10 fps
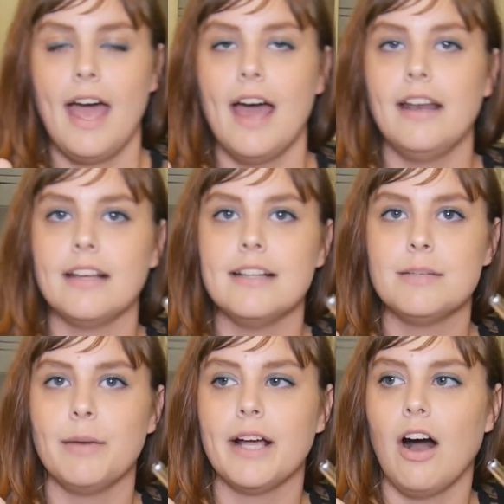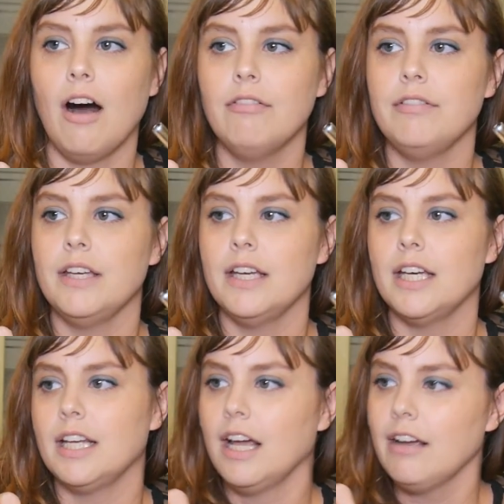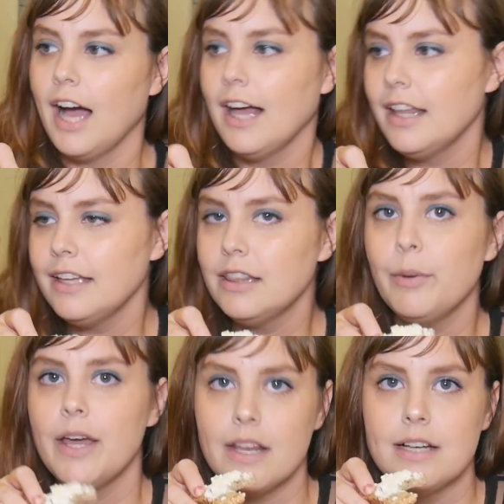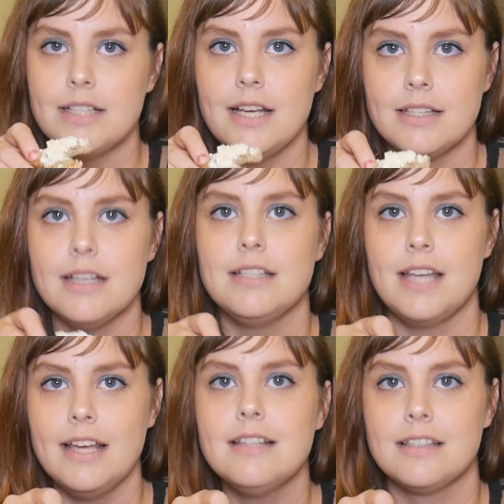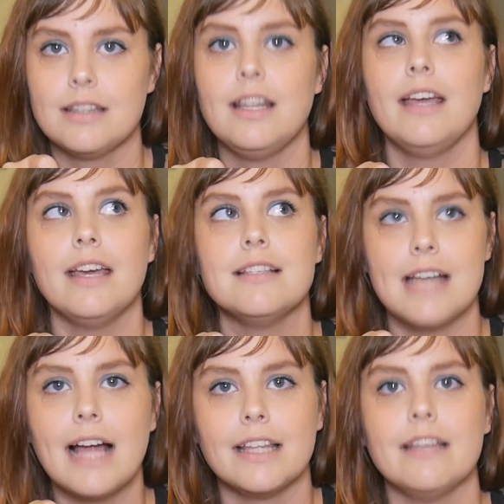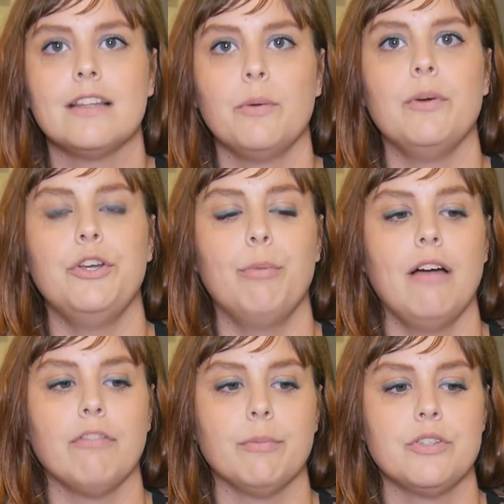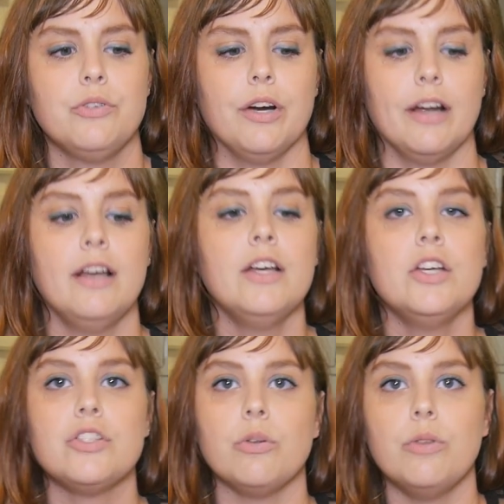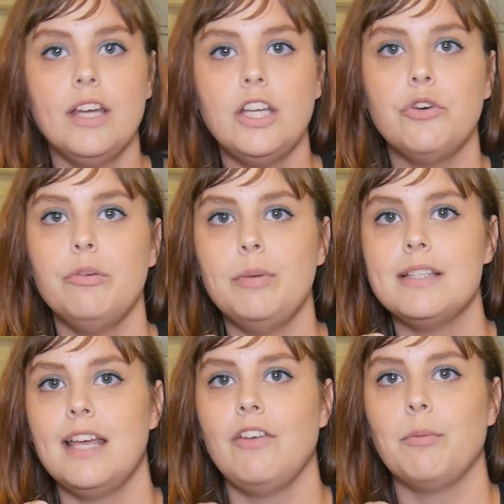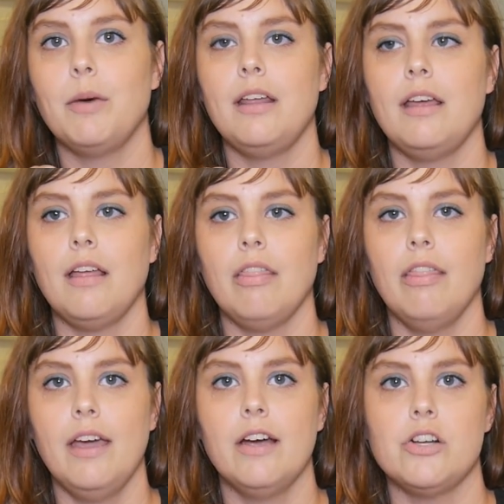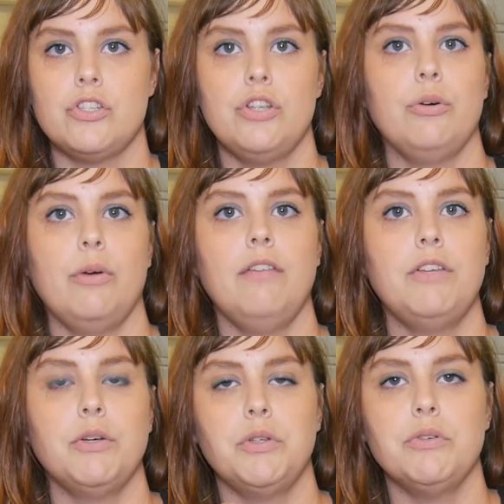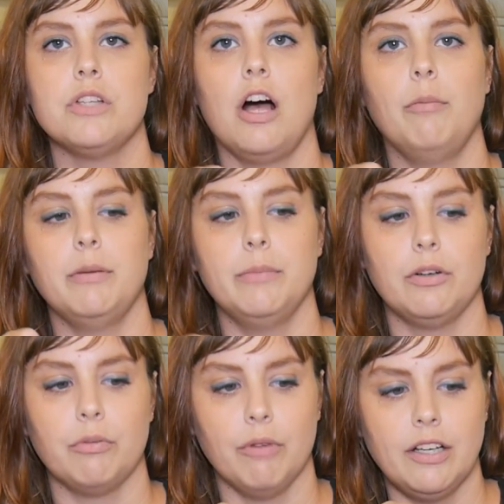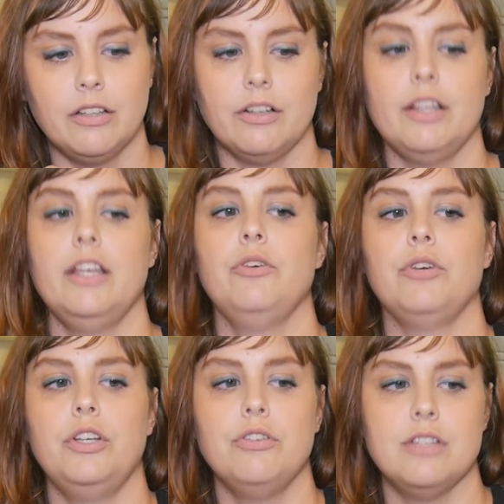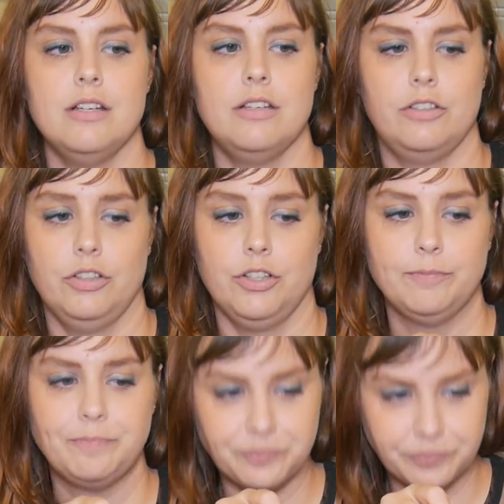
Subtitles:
adding it to my coffee, and I like the way that it tastes. It tastes like exactly like the one you buy from the store. So then you would be saving money there too. If you use almond milk regularly, you could use it in your